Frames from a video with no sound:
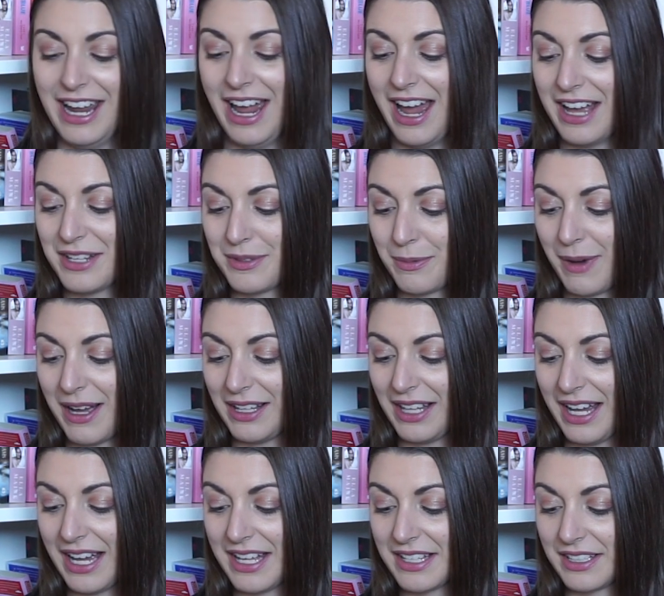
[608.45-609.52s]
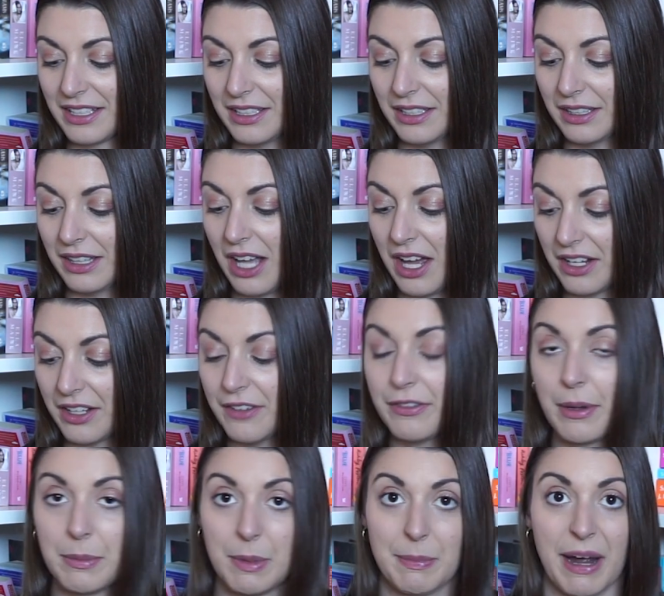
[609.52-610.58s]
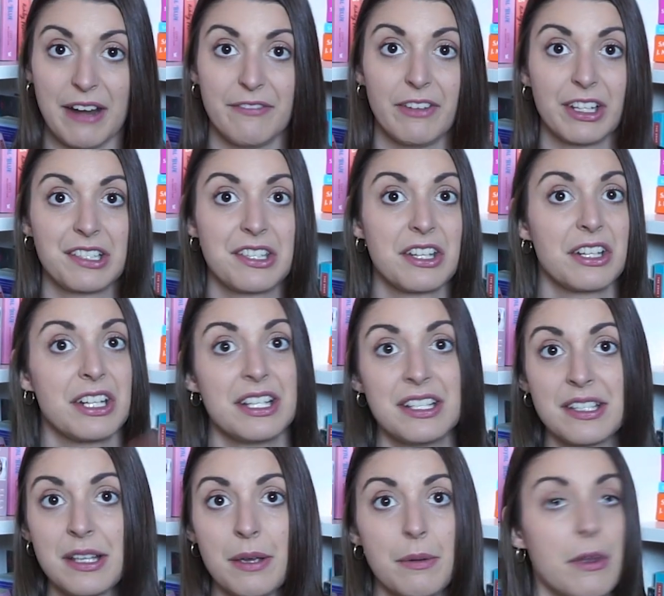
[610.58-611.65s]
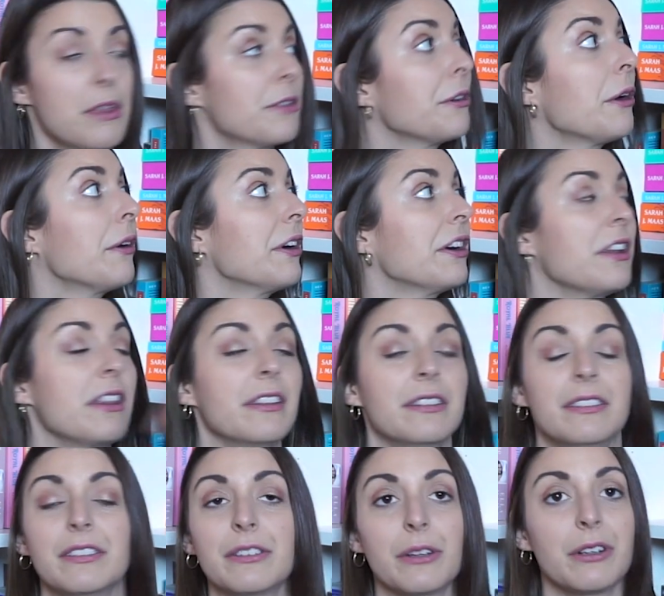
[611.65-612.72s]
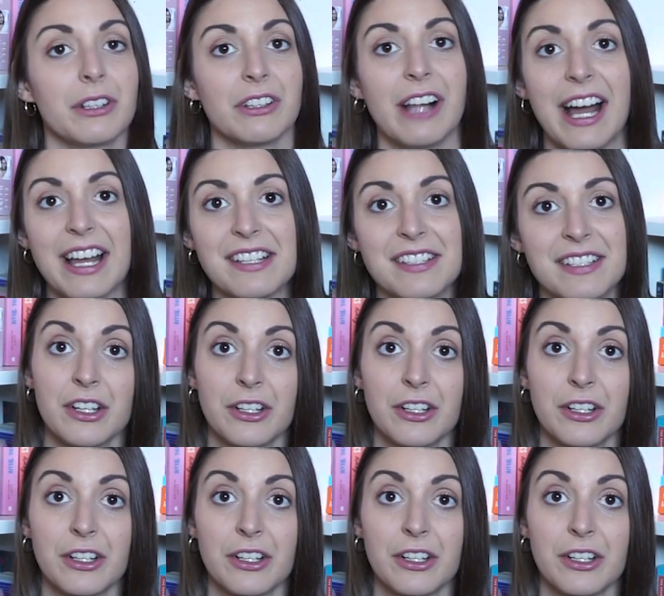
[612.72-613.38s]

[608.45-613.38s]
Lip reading: As well as Lana from the Mindfuck series. Throw her in Throne of Glass.